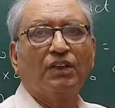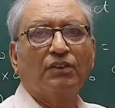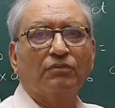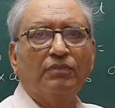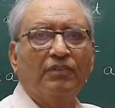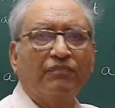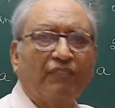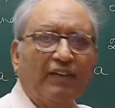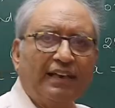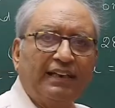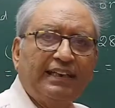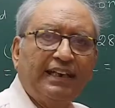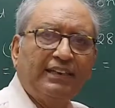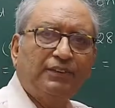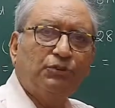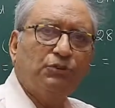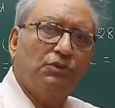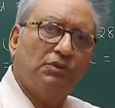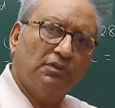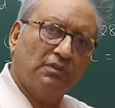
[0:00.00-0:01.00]
We find
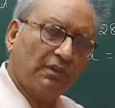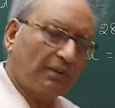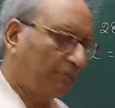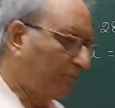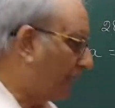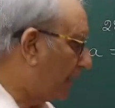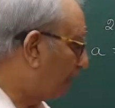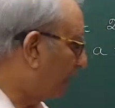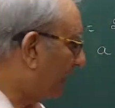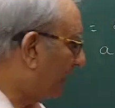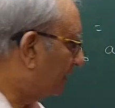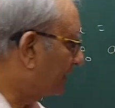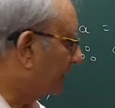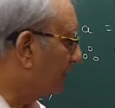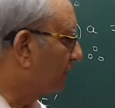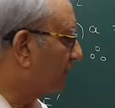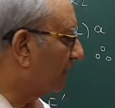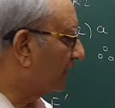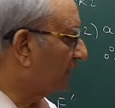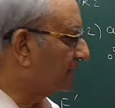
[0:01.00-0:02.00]
A2, we apply the
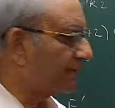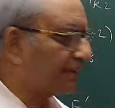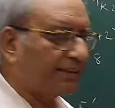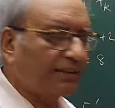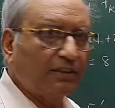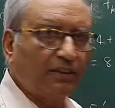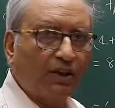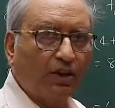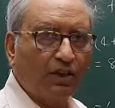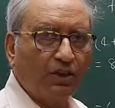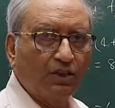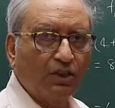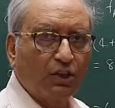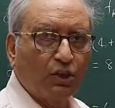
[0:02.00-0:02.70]
Newton's second law.